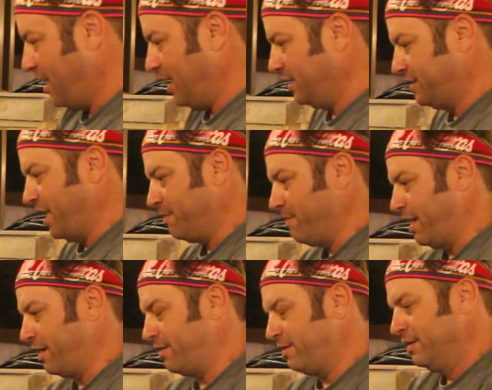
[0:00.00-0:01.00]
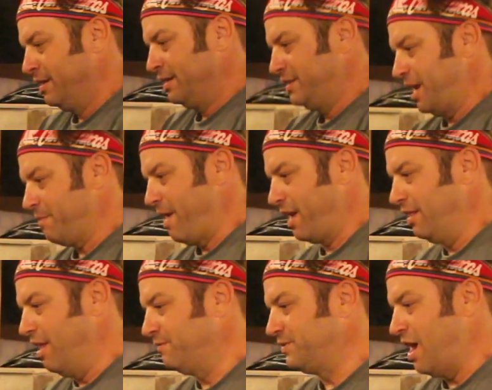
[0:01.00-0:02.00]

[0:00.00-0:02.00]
I take my gloves